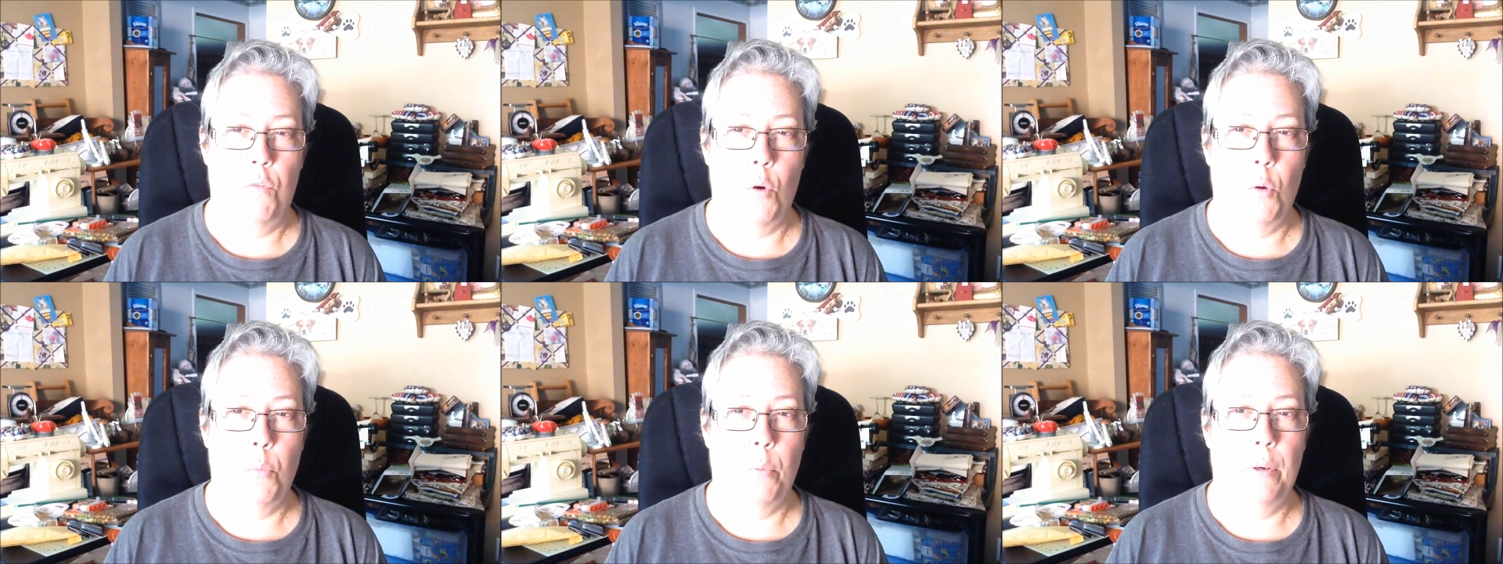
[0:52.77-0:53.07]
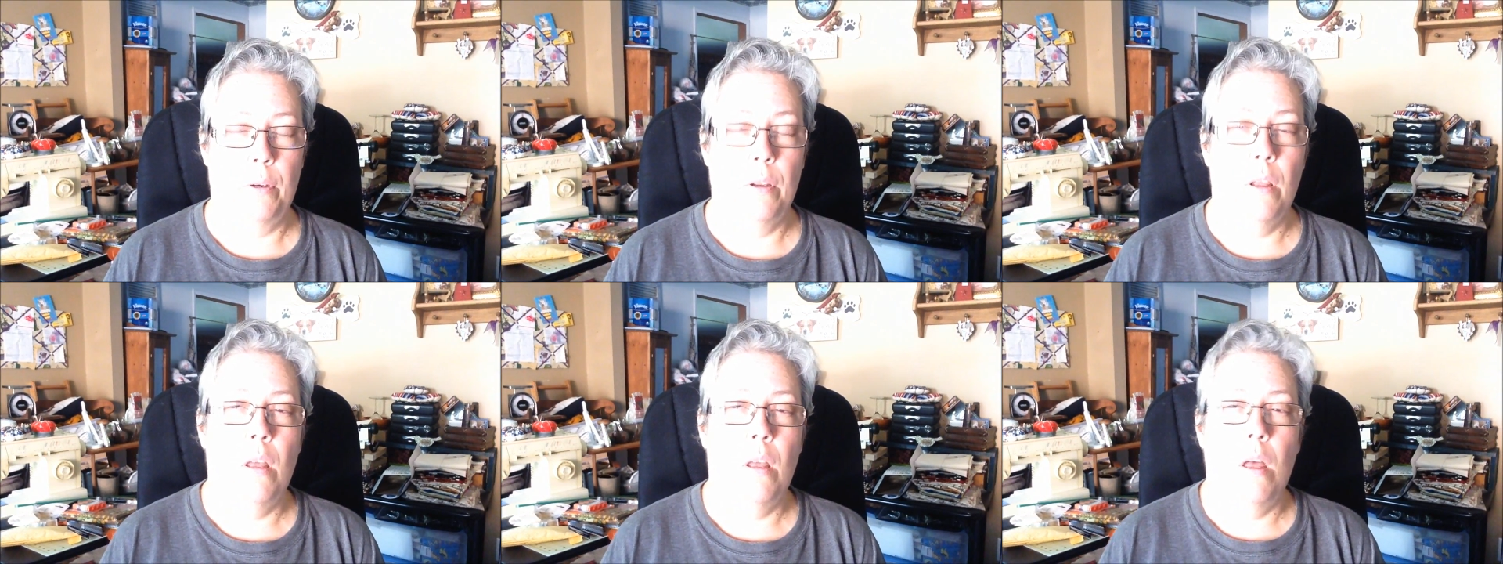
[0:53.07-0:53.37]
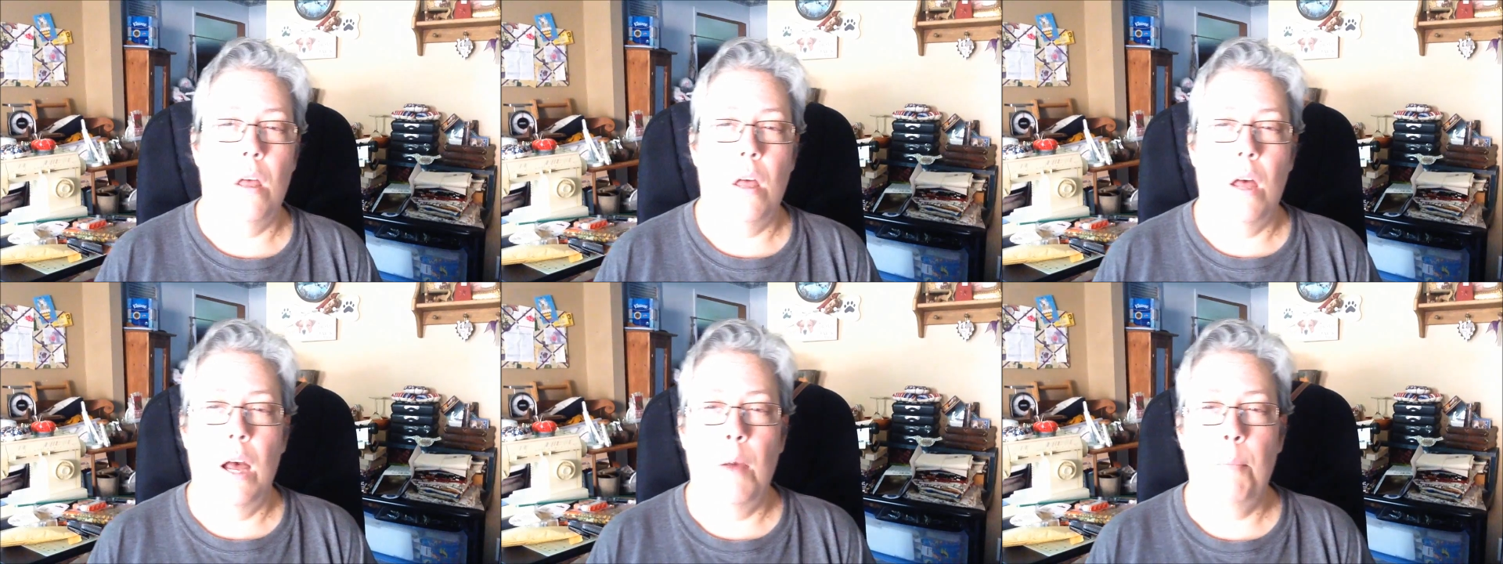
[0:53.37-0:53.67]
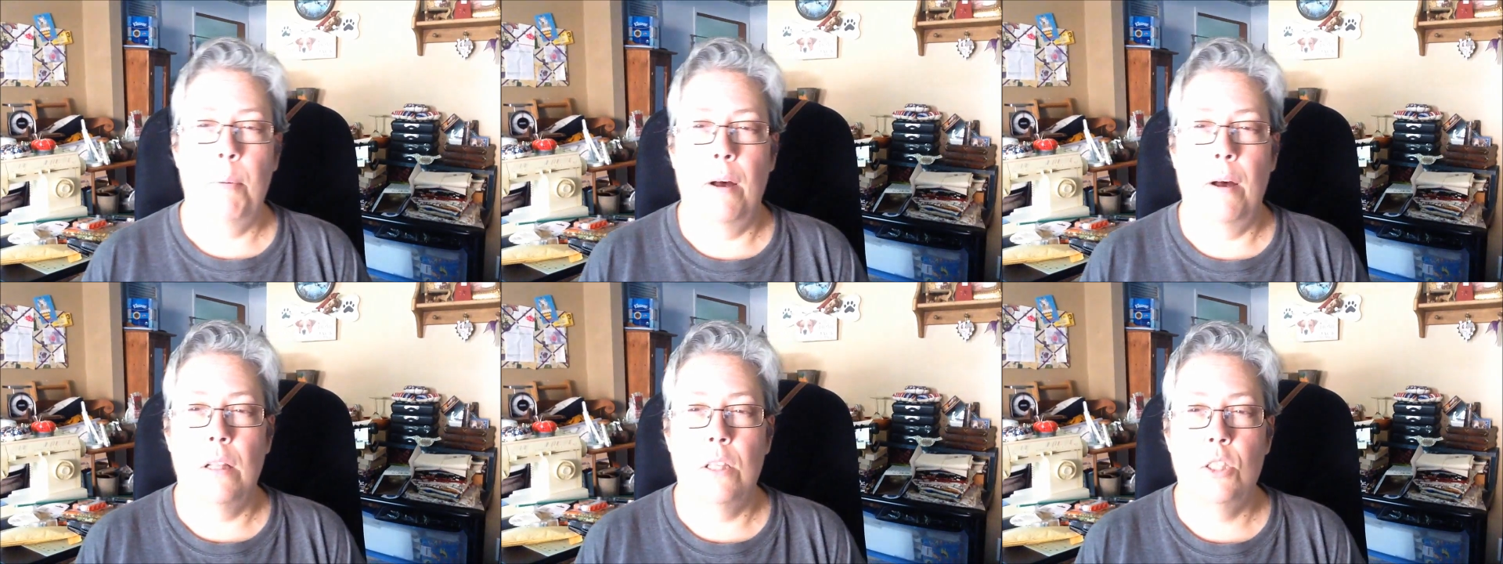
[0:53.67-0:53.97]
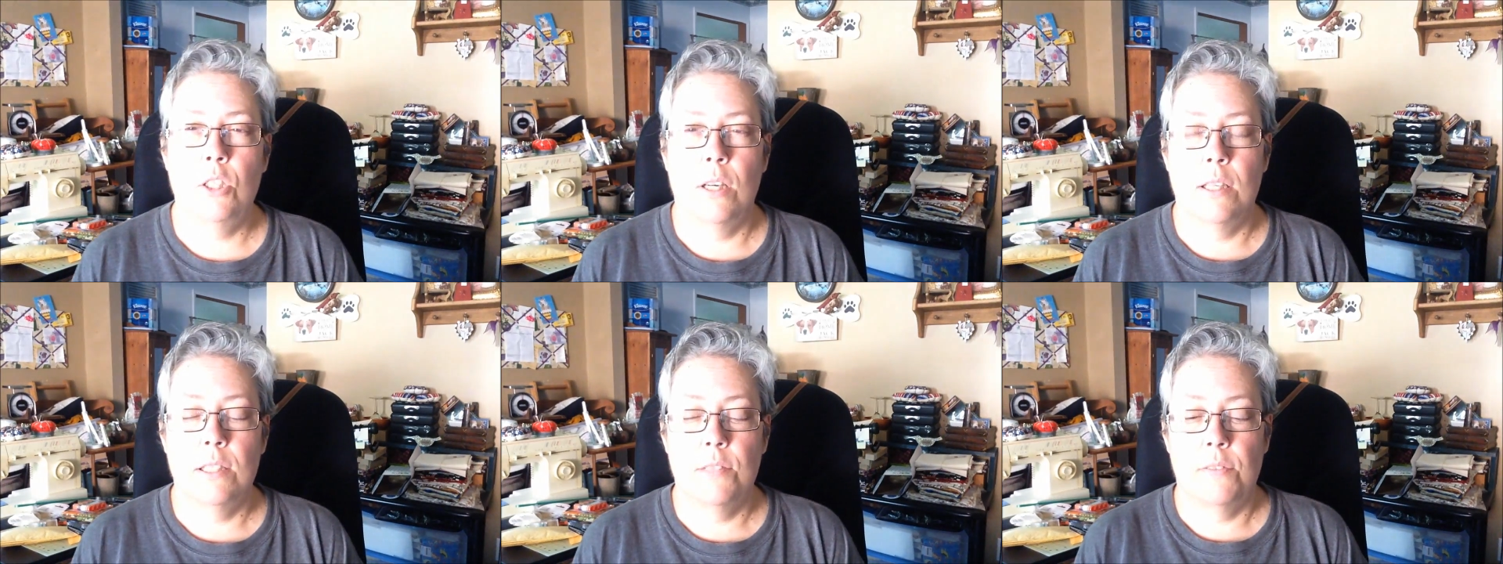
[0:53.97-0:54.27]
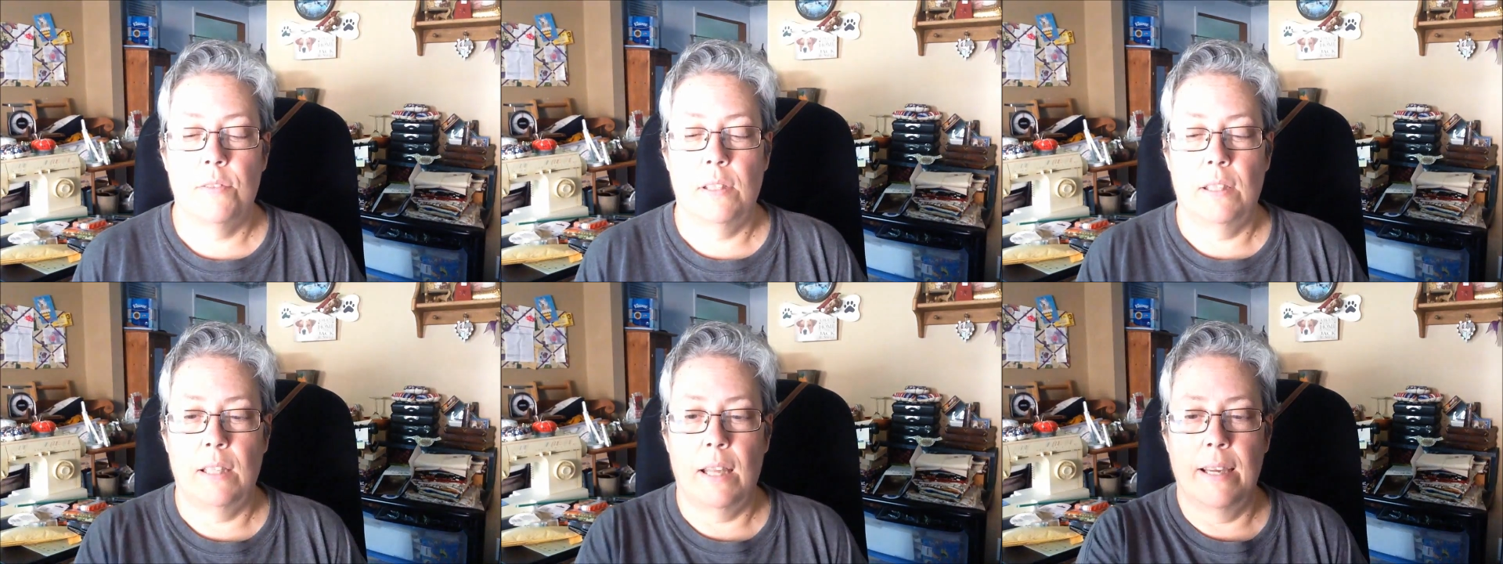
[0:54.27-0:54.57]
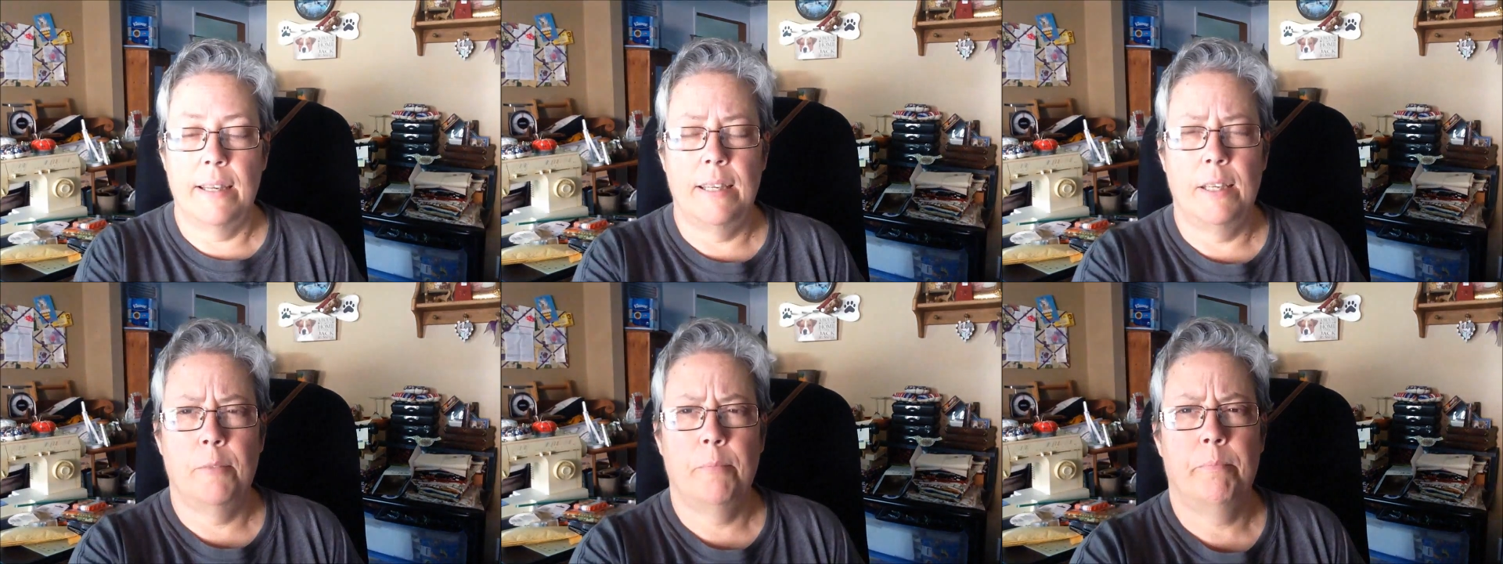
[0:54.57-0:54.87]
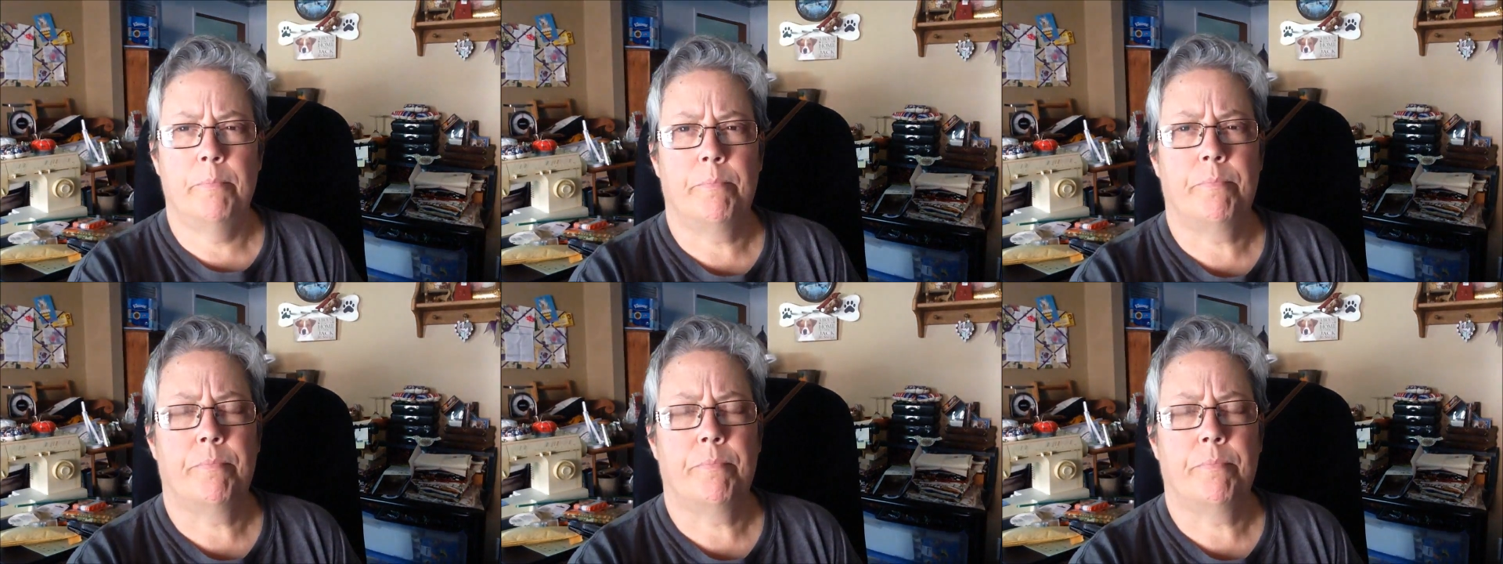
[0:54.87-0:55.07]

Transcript: forward. I apologize for the lighting.